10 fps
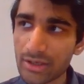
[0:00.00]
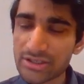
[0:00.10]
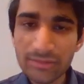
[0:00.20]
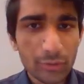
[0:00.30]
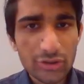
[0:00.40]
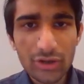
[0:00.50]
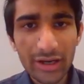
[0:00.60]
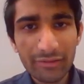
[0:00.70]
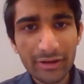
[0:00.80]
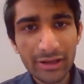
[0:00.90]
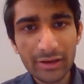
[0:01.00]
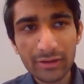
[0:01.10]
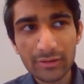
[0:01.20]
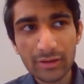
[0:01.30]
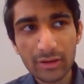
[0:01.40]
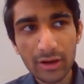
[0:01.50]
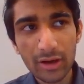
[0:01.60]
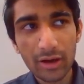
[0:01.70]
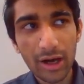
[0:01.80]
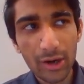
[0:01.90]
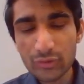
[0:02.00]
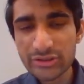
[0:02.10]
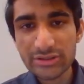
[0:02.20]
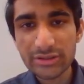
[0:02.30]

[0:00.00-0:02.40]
Suppose you are living in a house